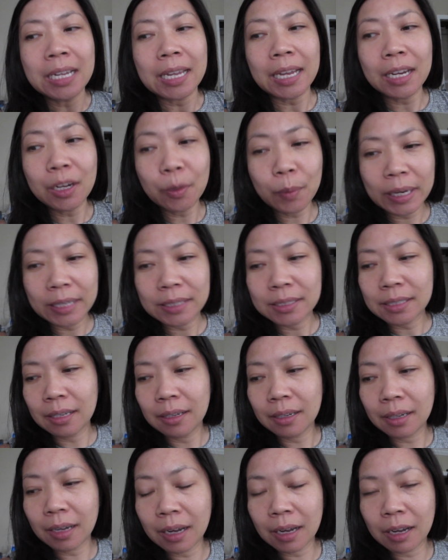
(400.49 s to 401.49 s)
anyways
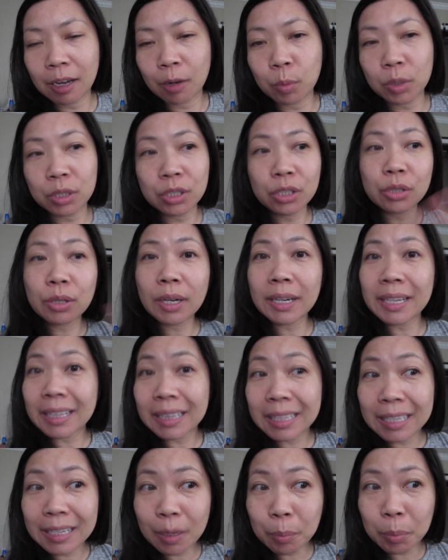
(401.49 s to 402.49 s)
uh we're just trying to
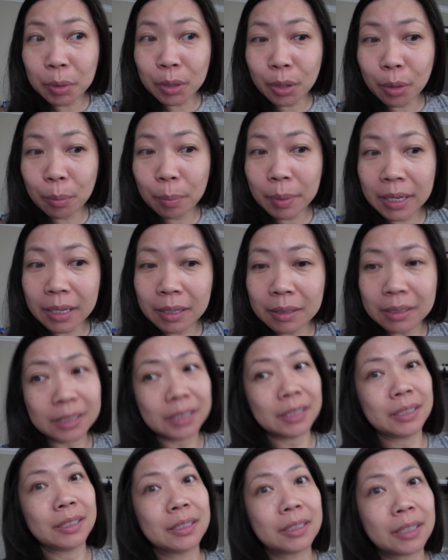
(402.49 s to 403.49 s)
clean up a little bit
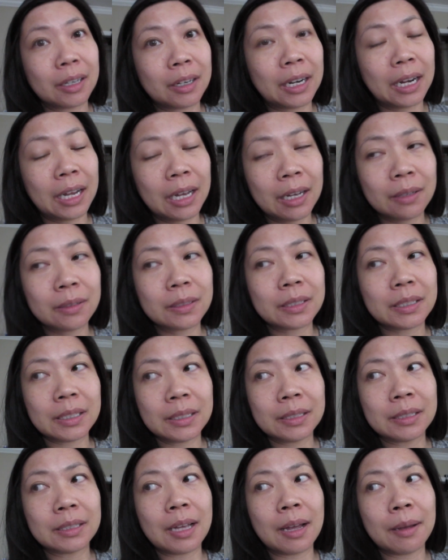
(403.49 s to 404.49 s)
because our house
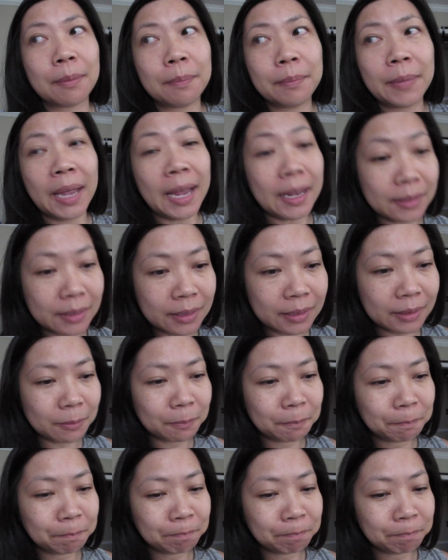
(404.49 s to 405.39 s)
is a mess